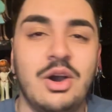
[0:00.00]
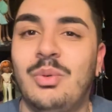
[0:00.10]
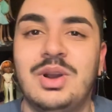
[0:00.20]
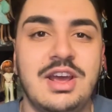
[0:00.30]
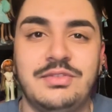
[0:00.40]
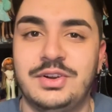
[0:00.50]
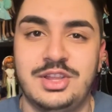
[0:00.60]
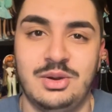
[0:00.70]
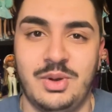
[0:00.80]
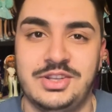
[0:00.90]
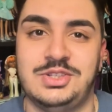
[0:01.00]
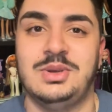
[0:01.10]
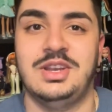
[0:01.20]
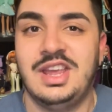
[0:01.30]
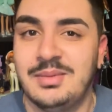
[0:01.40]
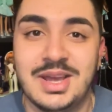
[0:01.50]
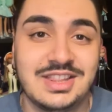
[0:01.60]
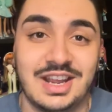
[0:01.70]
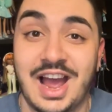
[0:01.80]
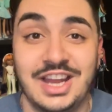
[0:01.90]
whatever there was, you can name it
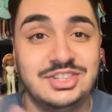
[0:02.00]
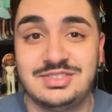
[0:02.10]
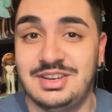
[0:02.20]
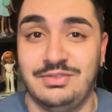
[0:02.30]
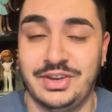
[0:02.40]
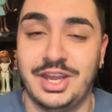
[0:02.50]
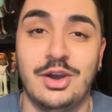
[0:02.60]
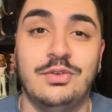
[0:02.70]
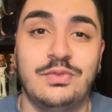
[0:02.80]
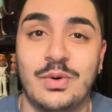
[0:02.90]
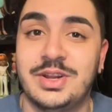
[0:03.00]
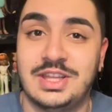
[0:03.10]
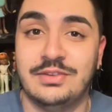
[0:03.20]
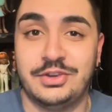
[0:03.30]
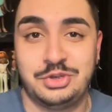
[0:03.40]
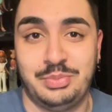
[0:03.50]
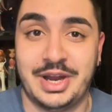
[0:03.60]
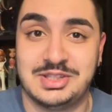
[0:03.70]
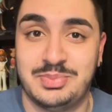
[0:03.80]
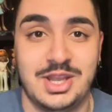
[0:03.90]
there. I just did a video for the official
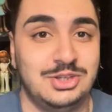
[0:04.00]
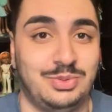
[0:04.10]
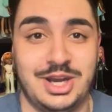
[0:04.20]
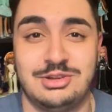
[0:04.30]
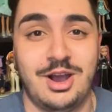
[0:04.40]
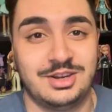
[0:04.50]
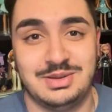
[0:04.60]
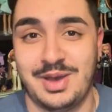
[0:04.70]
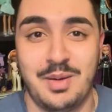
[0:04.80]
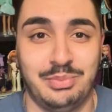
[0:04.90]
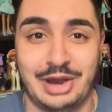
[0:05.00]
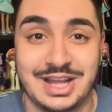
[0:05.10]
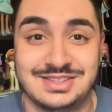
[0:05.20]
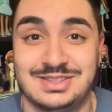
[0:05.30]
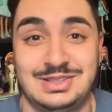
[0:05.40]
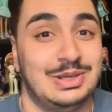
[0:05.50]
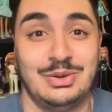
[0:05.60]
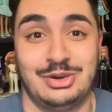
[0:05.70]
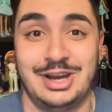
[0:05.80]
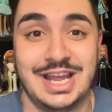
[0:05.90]
Bratz page where I talked about Bratz
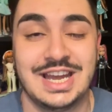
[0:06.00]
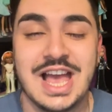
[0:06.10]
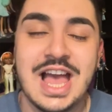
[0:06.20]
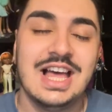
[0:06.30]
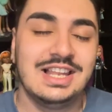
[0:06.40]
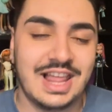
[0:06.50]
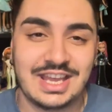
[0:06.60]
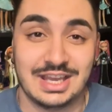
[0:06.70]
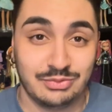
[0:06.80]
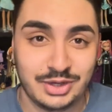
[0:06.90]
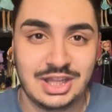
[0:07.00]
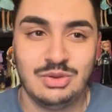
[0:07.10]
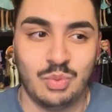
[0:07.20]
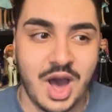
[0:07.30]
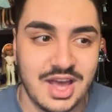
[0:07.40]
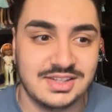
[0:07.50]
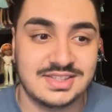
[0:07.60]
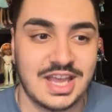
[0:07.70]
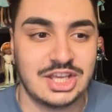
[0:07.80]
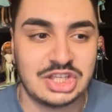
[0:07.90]
deodorant. Like it really was
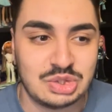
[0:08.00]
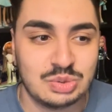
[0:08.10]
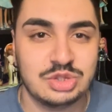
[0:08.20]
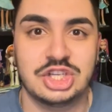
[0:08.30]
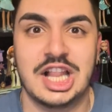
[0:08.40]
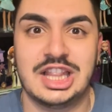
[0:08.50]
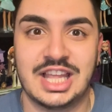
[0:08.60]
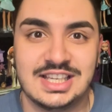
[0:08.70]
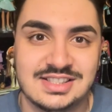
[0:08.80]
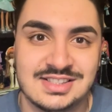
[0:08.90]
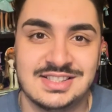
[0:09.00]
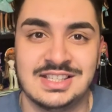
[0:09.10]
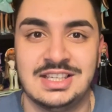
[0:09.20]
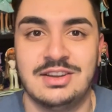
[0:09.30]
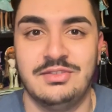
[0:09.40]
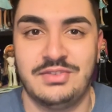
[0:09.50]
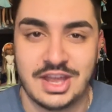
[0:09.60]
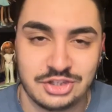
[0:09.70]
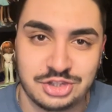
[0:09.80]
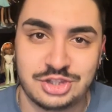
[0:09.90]
a huge licensing
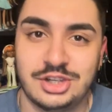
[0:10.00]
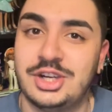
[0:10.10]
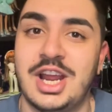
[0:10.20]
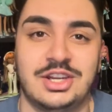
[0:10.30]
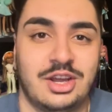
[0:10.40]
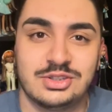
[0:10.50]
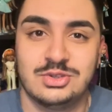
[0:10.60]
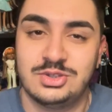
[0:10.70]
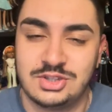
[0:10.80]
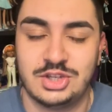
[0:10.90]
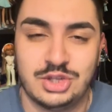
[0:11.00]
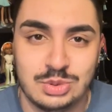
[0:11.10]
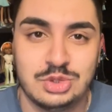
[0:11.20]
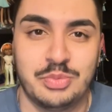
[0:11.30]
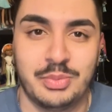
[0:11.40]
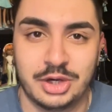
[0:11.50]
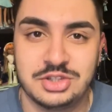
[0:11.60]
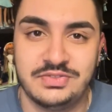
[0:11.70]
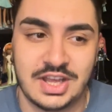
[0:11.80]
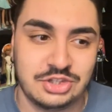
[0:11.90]
venture and also just a huge
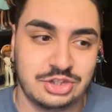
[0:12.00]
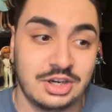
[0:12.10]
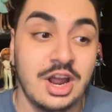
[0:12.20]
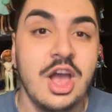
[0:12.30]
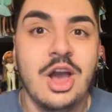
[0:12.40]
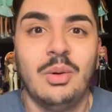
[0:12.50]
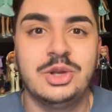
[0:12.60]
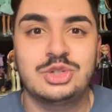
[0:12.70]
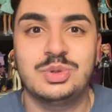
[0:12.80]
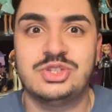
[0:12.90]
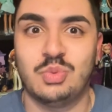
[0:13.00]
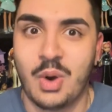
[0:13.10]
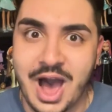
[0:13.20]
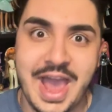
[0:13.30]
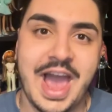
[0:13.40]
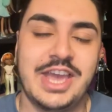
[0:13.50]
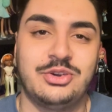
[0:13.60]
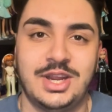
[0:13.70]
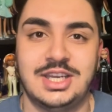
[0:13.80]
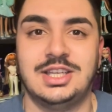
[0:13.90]
merch venture, which was why I
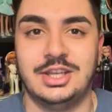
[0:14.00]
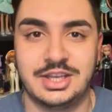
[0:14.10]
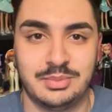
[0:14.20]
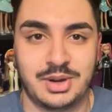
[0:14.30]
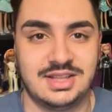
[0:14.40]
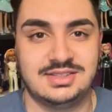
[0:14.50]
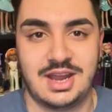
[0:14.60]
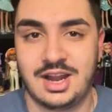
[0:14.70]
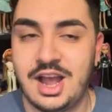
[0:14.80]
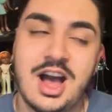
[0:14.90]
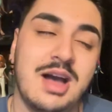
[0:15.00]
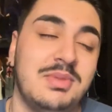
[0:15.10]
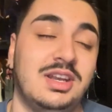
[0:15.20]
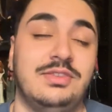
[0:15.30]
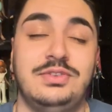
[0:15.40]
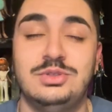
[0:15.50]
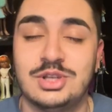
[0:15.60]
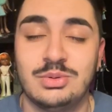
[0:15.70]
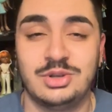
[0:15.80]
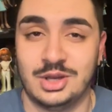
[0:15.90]
created lookinbratz.com. And if you
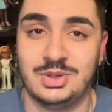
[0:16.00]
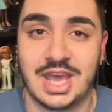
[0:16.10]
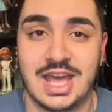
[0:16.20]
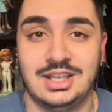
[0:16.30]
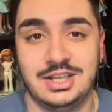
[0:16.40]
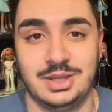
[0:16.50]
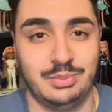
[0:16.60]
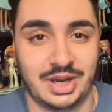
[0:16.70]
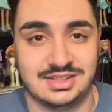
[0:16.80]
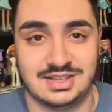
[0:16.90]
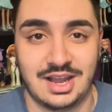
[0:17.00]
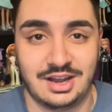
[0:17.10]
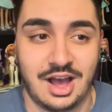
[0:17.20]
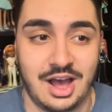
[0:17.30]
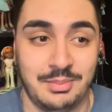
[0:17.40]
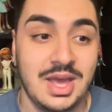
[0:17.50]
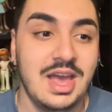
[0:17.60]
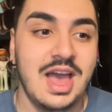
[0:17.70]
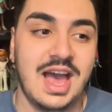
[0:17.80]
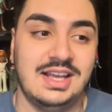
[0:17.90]
don't know yet, lookinbratz.com
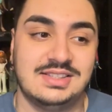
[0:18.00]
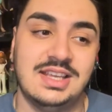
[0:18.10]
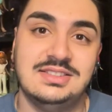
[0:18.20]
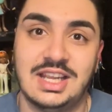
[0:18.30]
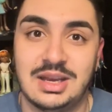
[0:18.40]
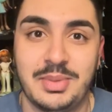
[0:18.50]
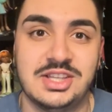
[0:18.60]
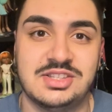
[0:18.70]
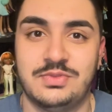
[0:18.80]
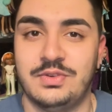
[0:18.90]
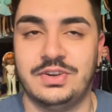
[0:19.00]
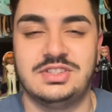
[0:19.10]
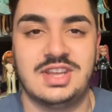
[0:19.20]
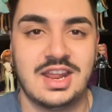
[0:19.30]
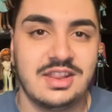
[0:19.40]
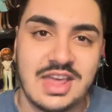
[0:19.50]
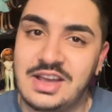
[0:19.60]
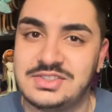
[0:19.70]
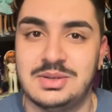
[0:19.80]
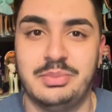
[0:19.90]
has a database of over
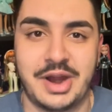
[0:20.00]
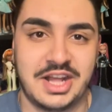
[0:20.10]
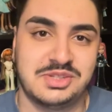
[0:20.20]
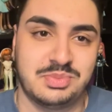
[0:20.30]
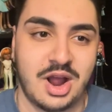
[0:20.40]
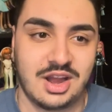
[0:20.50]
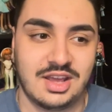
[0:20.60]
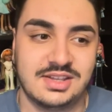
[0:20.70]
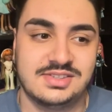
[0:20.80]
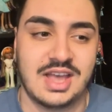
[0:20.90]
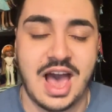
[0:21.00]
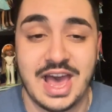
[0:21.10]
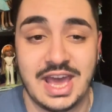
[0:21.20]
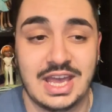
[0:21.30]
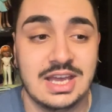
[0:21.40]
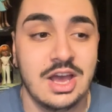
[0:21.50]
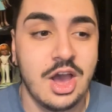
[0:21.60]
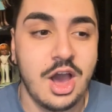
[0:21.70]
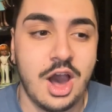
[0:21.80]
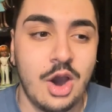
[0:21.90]
10,000 Bratz products. I
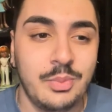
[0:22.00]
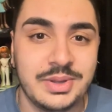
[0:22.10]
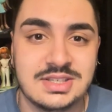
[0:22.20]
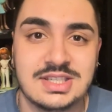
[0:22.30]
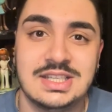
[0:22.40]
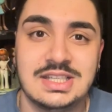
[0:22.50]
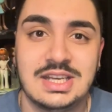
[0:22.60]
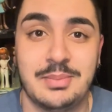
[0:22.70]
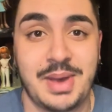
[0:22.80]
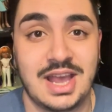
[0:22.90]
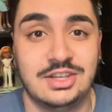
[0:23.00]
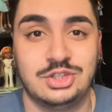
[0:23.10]
opened it back in